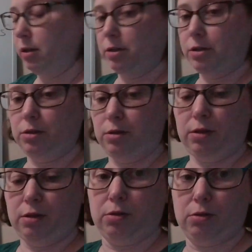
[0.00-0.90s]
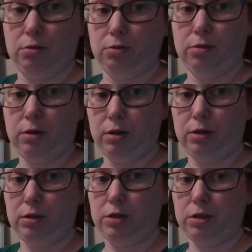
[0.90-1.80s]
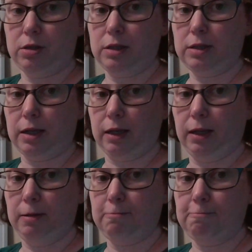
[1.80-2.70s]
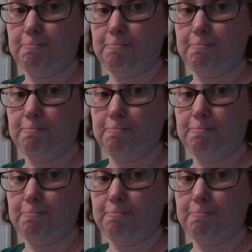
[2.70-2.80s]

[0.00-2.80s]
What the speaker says: so just a second.